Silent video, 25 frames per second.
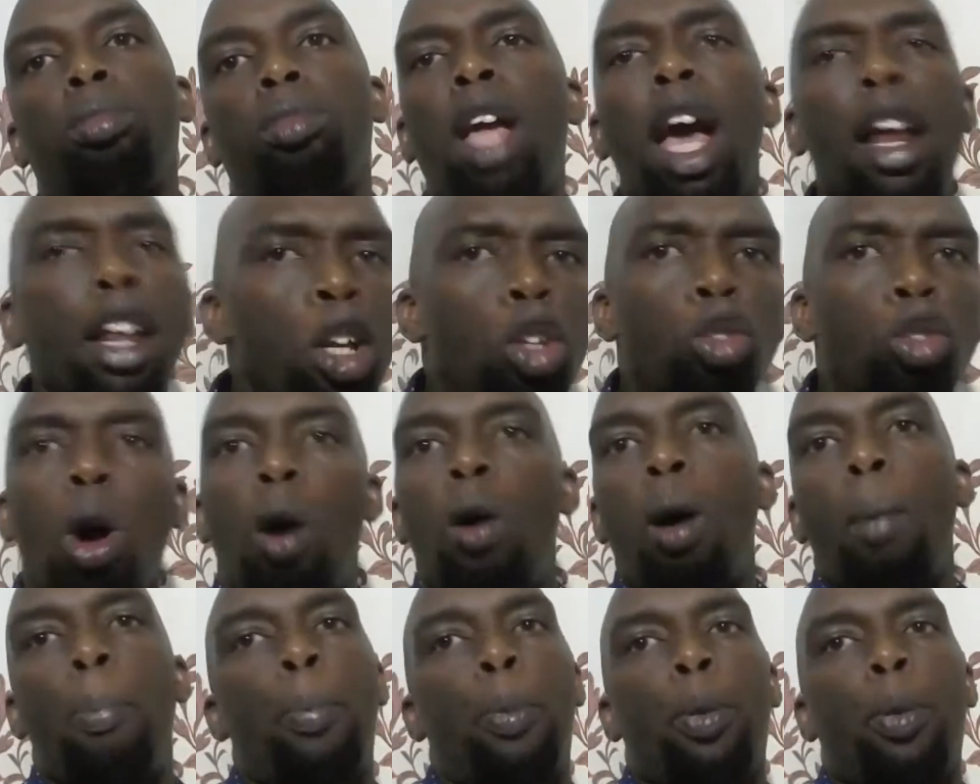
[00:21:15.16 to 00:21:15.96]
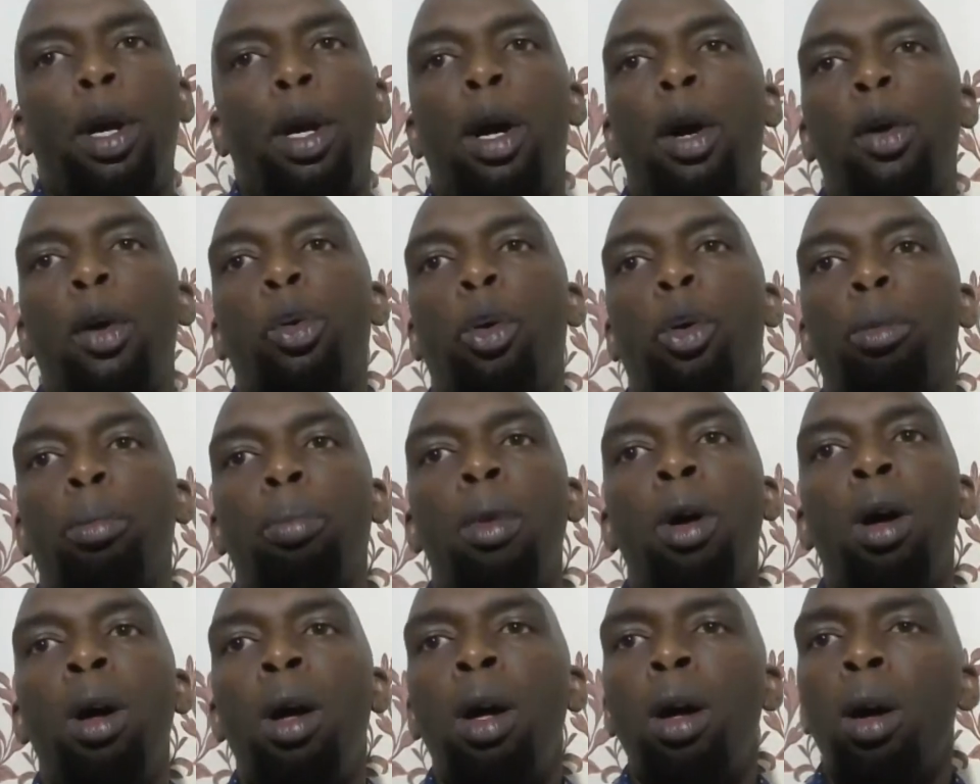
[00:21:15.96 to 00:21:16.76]
Get into our prayer
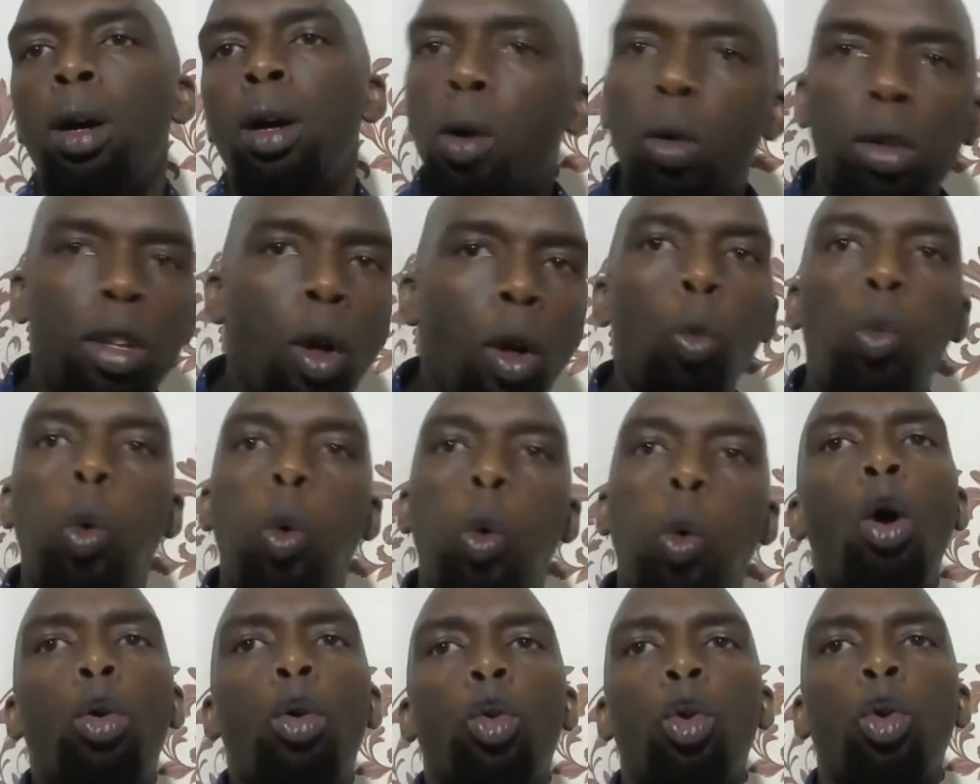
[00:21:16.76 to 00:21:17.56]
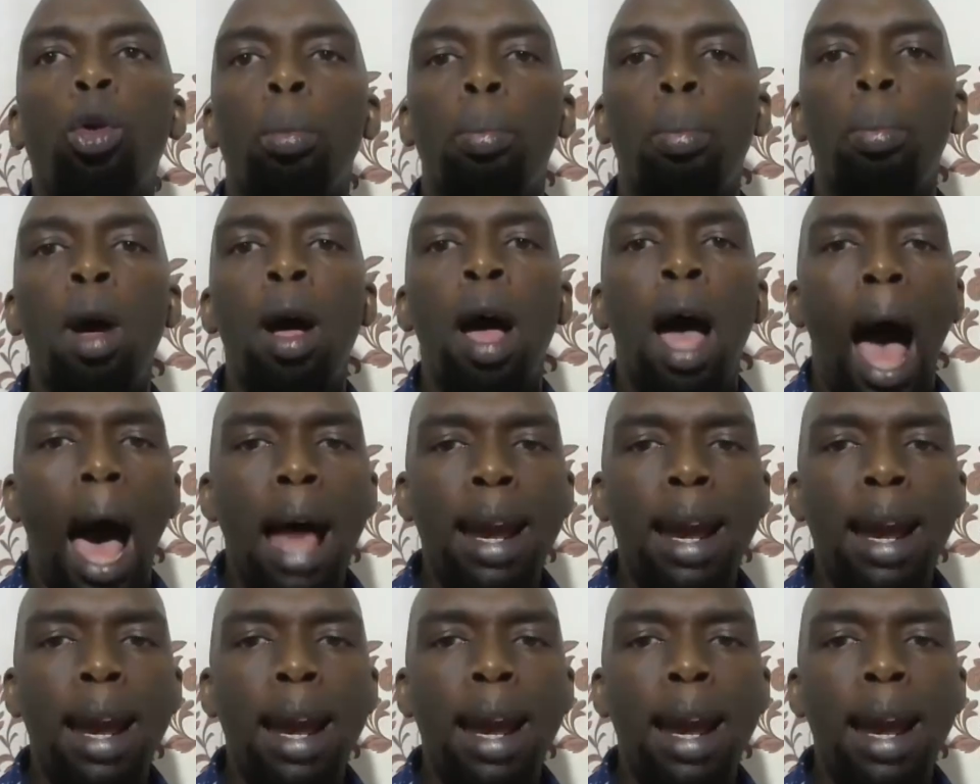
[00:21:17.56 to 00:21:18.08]
room, the war room,